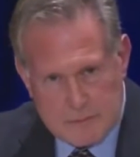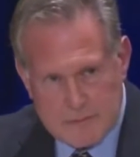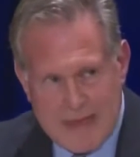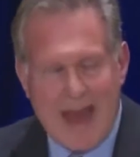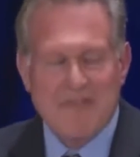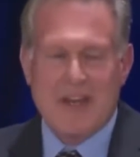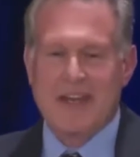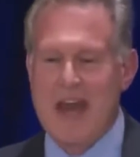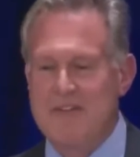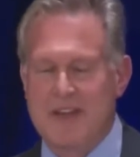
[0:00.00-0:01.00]
Caffeine,
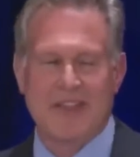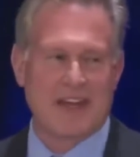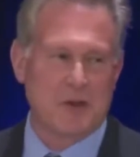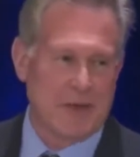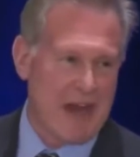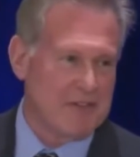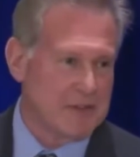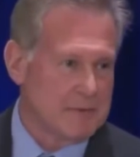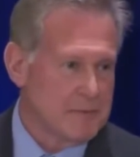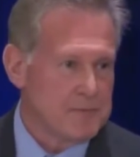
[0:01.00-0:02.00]
caffeine. Thank you, caffeine.
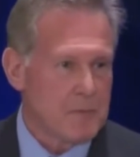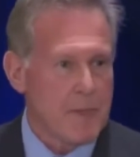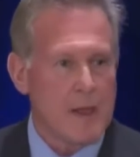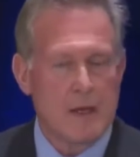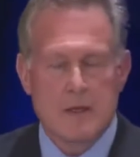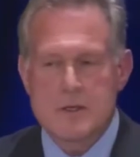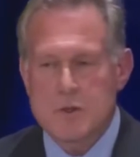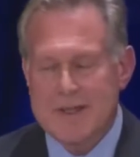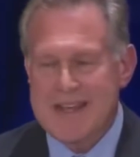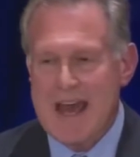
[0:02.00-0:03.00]

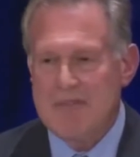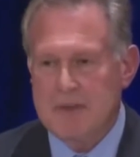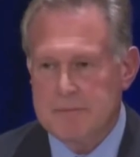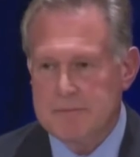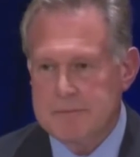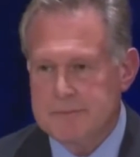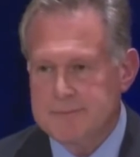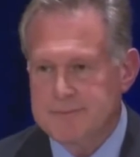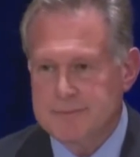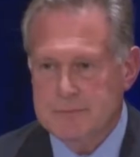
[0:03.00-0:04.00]
So what's caffeine?
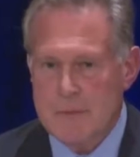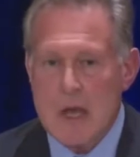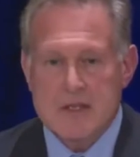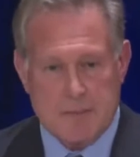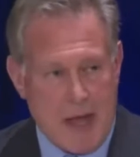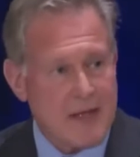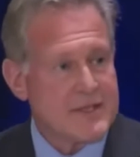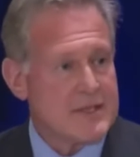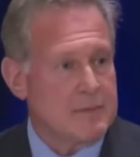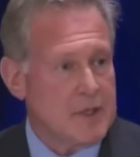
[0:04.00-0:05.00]
It's a mild
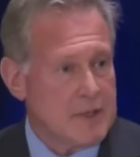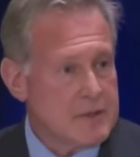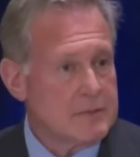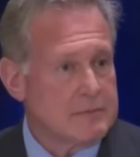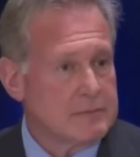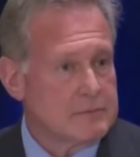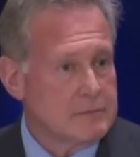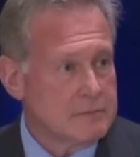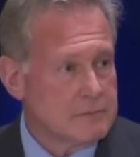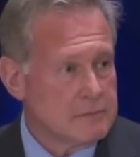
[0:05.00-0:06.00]
stimulant,
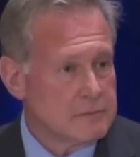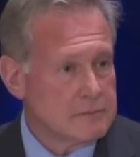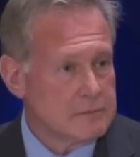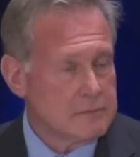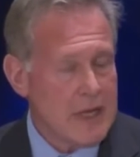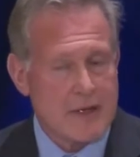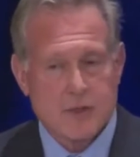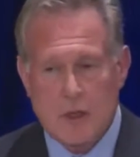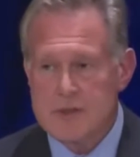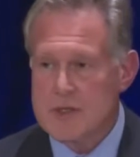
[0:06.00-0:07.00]
and
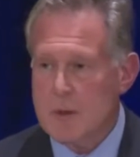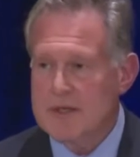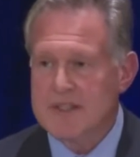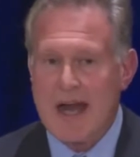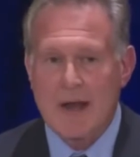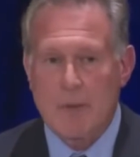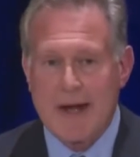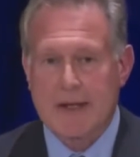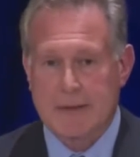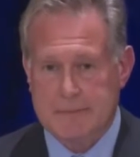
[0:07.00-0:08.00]
it's also a
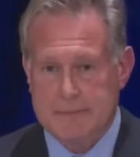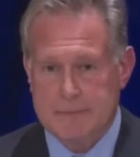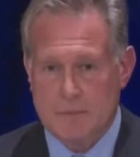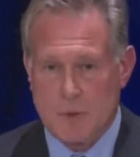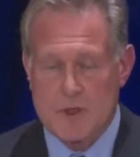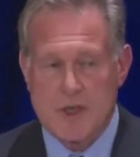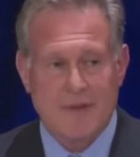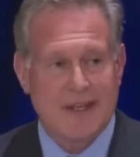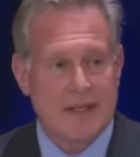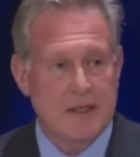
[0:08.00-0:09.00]
diuretic. Works on
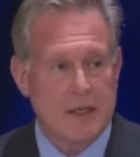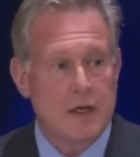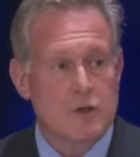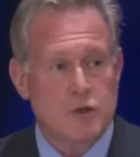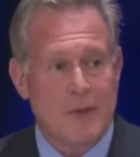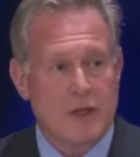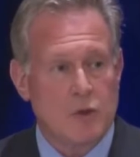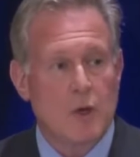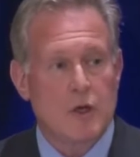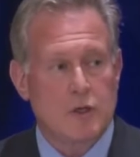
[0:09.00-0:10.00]
the kidney to make
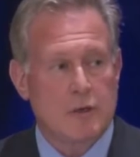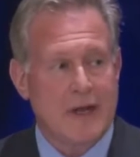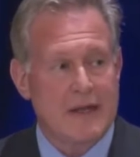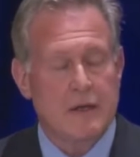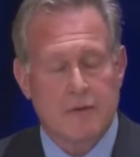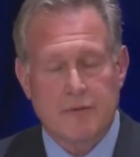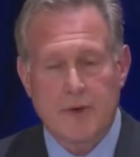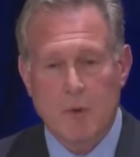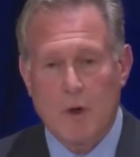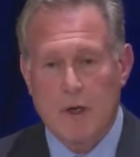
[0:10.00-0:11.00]
you urinate
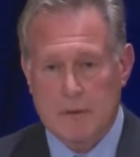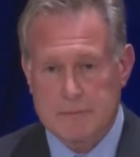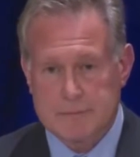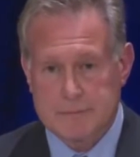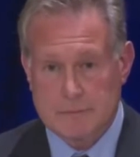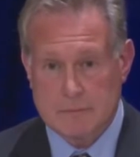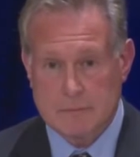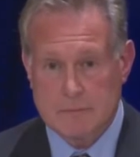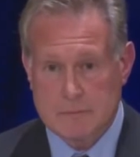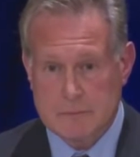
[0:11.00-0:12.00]
free water.
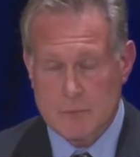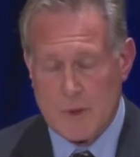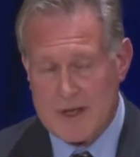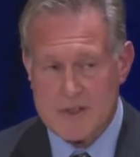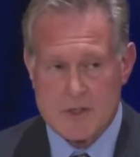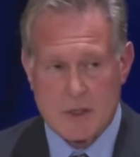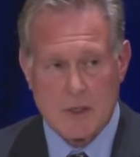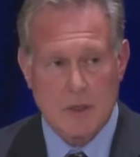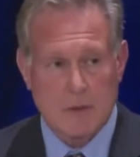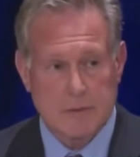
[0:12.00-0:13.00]
What else is in
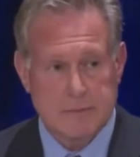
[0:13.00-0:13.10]
Coke?